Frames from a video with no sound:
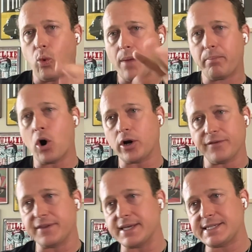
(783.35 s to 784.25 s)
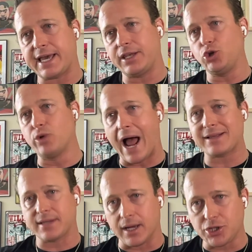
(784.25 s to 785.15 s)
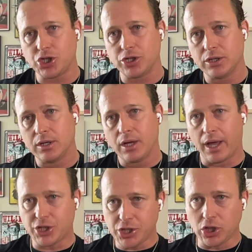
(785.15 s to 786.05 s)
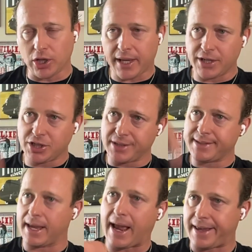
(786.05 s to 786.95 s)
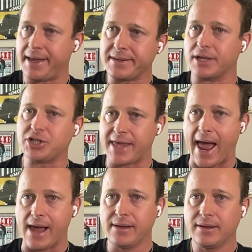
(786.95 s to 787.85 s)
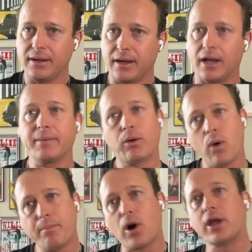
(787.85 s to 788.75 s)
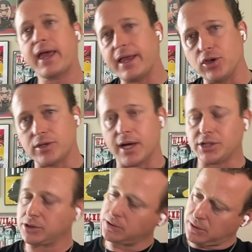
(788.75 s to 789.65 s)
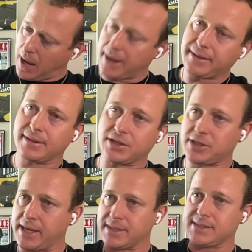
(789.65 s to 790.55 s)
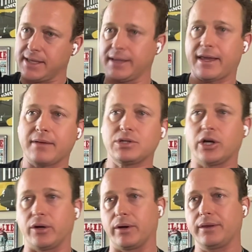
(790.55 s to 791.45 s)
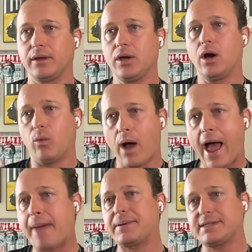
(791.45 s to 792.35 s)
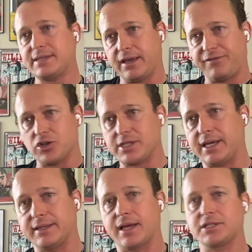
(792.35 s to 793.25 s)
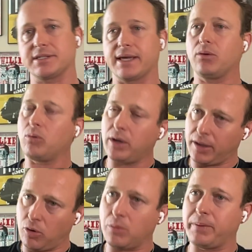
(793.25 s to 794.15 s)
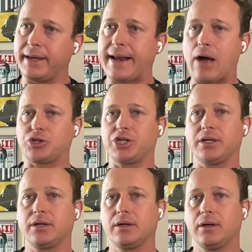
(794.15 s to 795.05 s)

"What part of this can you not touch?" And she'd look at it and she'd say, "I can't touch that." I'm like, "What part can you touch?" "I can touch this thing that I'm stirring with." "What happens if your skin touches that?" "Well, it will be an ouchie."